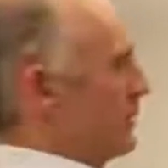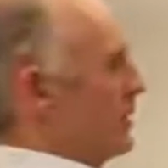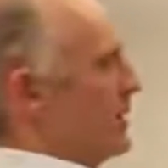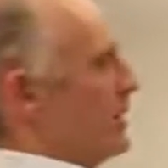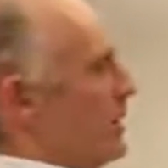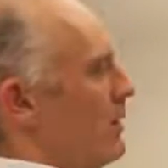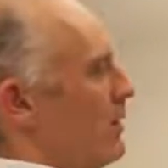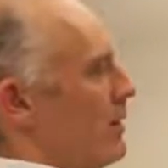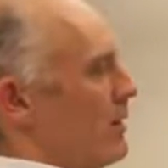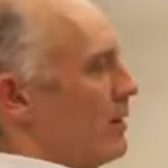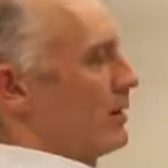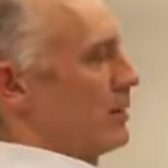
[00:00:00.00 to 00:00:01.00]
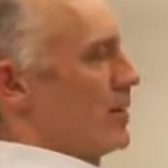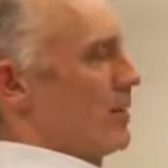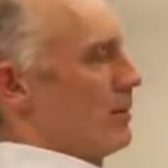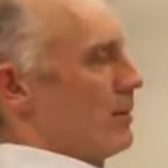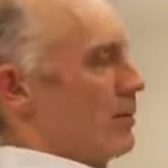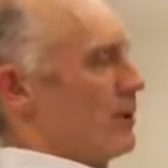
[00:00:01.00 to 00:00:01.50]
to reach over and
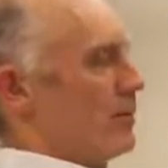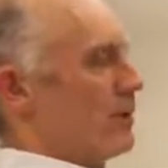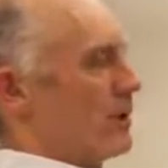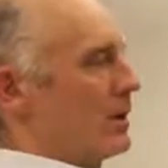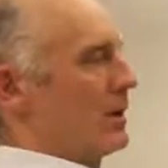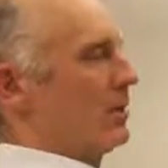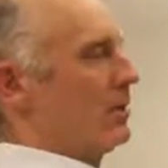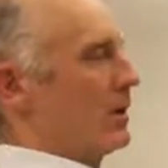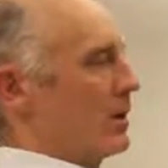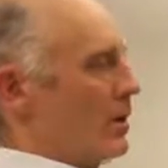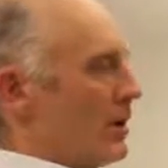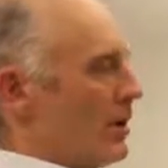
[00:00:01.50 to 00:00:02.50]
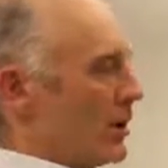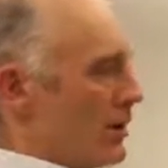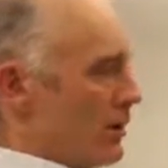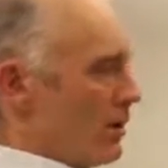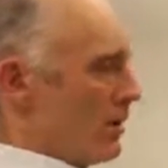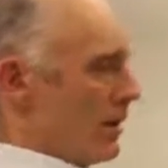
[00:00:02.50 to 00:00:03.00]
grab a hold of the clip.
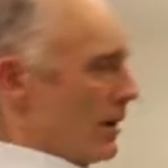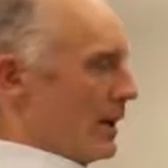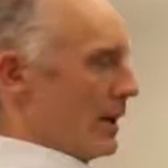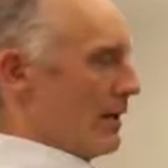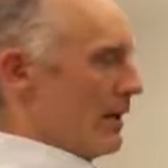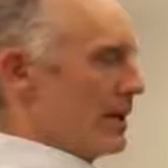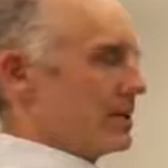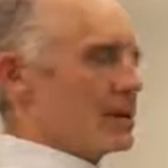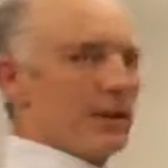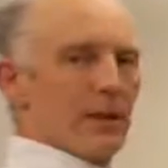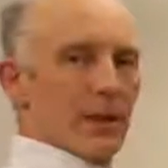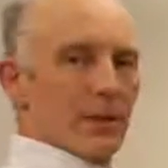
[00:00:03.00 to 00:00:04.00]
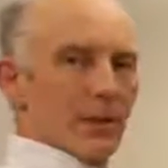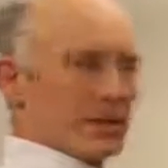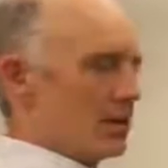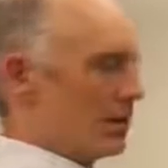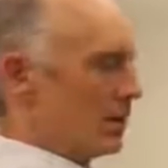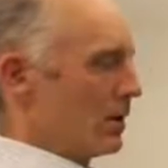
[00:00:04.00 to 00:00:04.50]
Nor, in this condition,